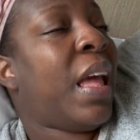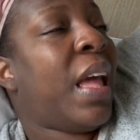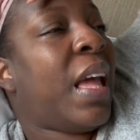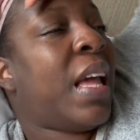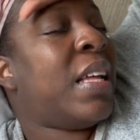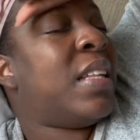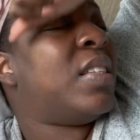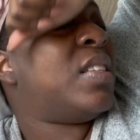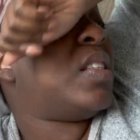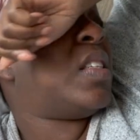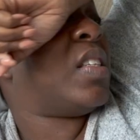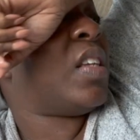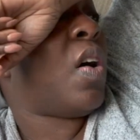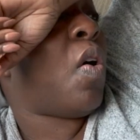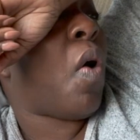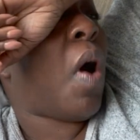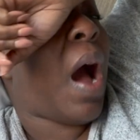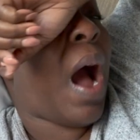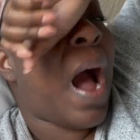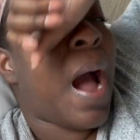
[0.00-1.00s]
And
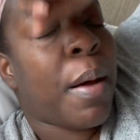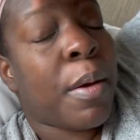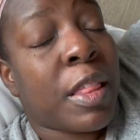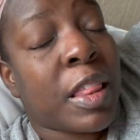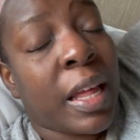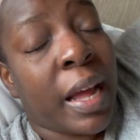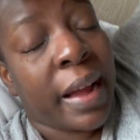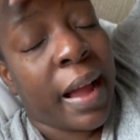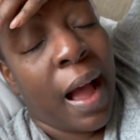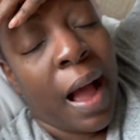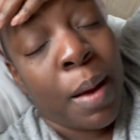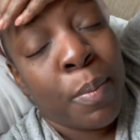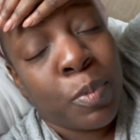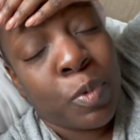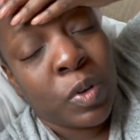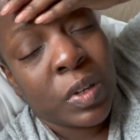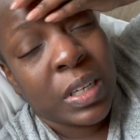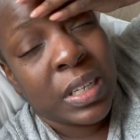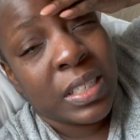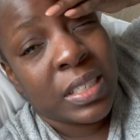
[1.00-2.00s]
so I'm like, I'm
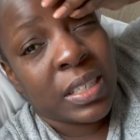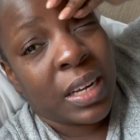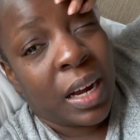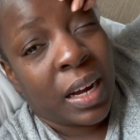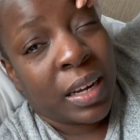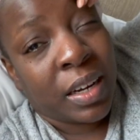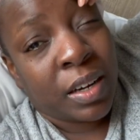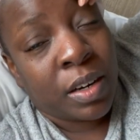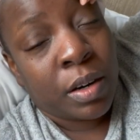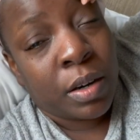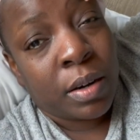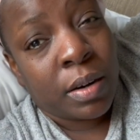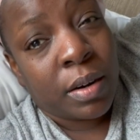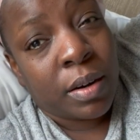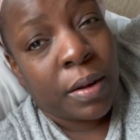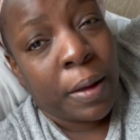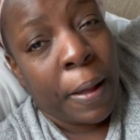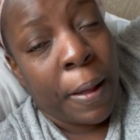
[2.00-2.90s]
really tired